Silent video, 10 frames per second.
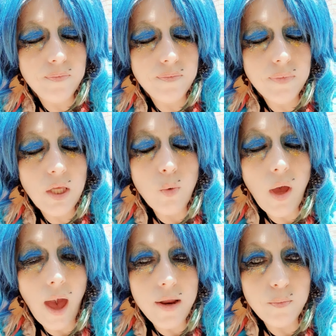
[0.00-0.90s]
you
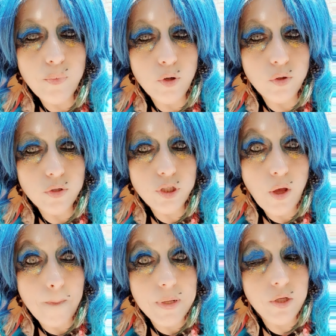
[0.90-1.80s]
can put
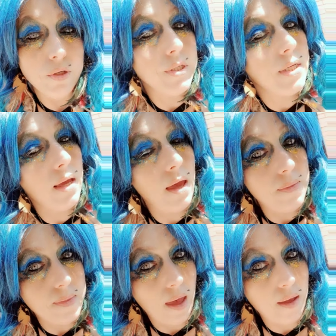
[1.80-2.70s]
blood in
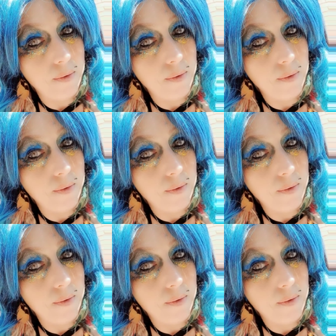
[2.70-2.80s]
there.